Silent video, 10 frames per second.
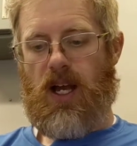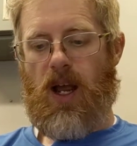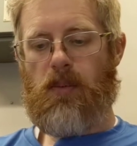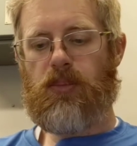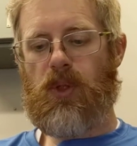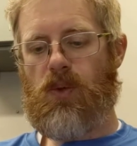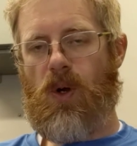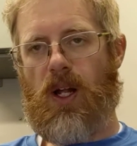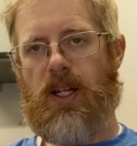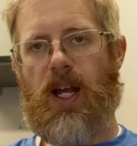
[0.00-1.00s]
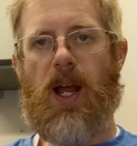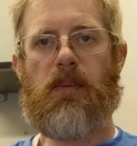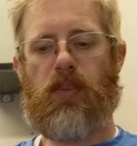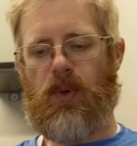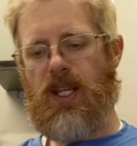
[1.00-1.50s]
I blew on it, I
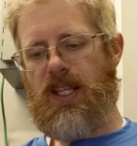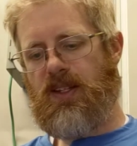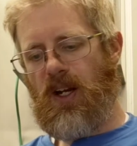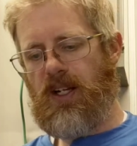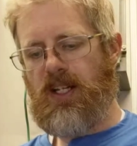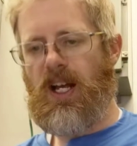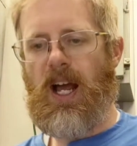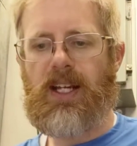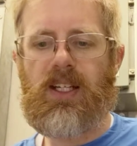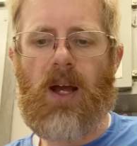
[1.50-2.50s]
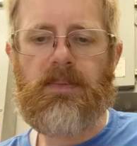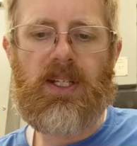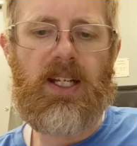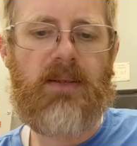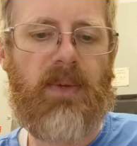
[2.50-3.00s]
breathed on it, I cupped
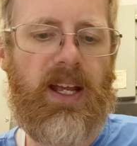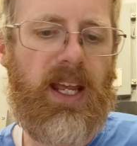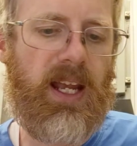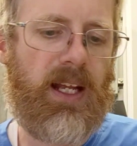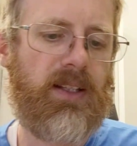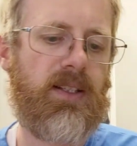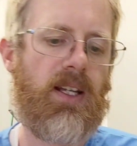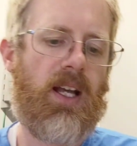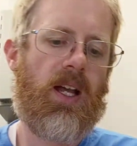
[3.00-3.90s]
it in my hands,